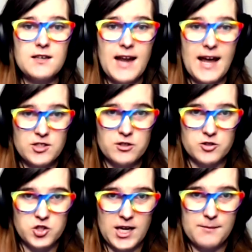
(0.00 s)
national
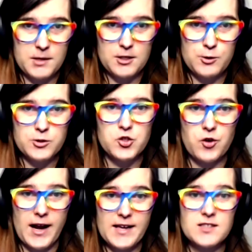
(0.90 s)
champion who's
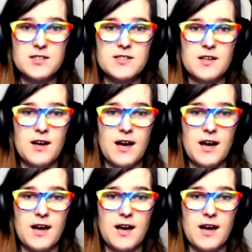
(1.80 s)
trans